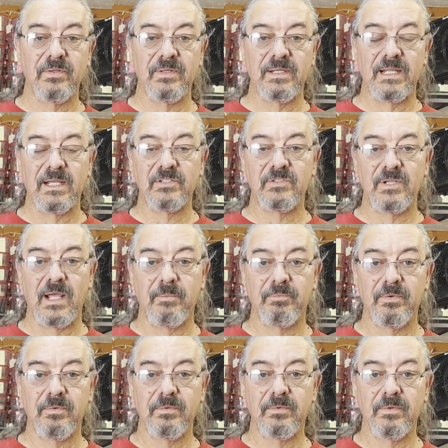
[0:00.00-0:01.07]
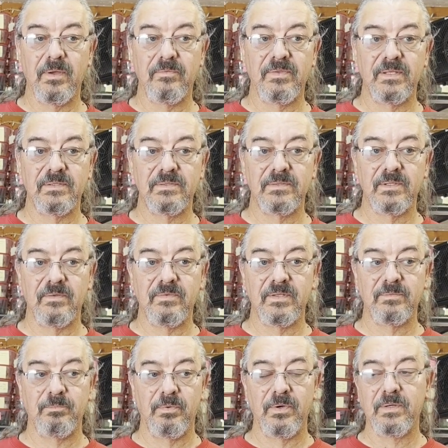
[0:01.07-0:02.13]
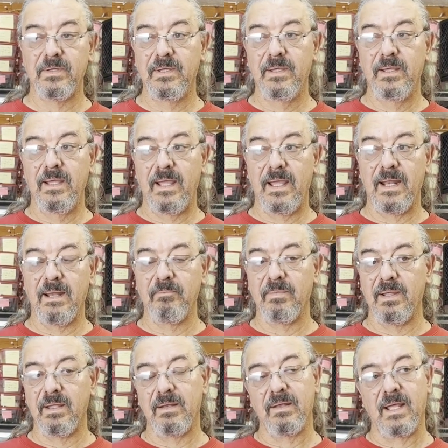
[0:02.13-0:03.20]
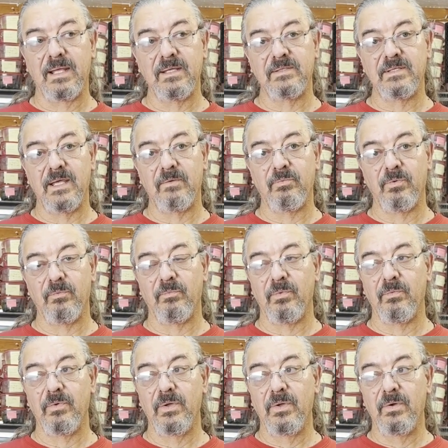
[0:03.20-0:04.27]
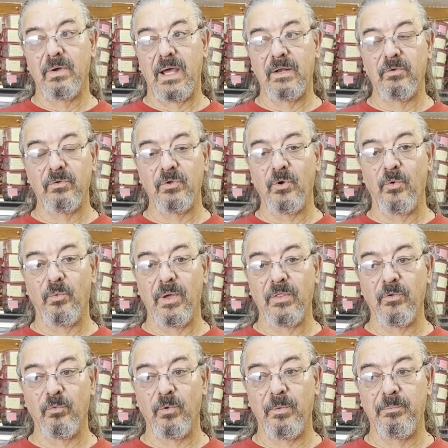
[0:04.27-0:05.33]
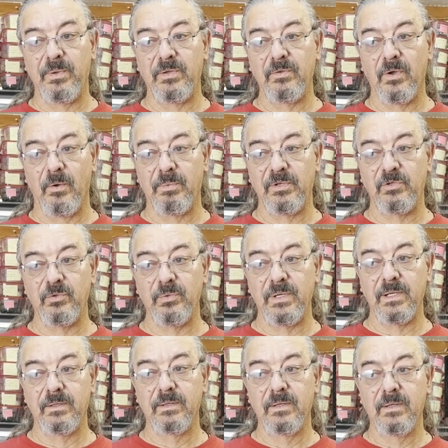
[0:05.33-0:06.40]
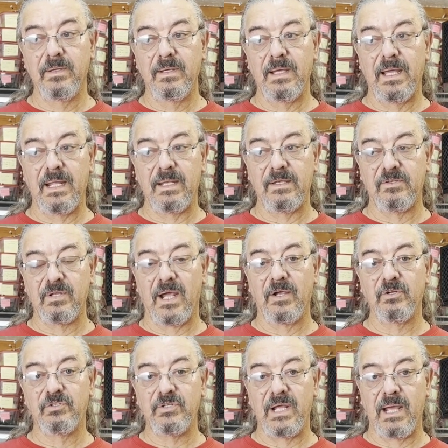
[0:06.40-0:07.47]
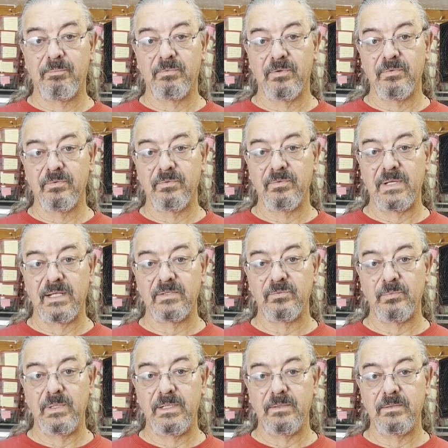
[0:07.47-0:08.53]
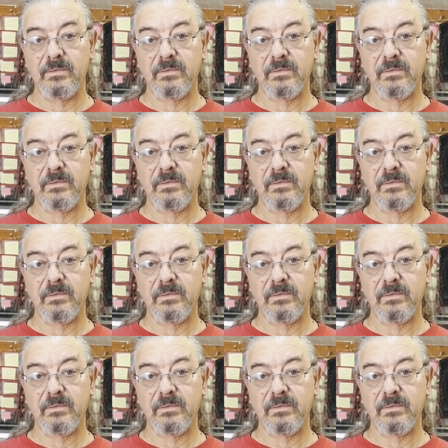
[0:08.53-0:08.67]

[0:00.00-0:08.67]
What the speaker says: the next chapter of this book. And like I said, I don't know whether I'll be doing an entire chapter next week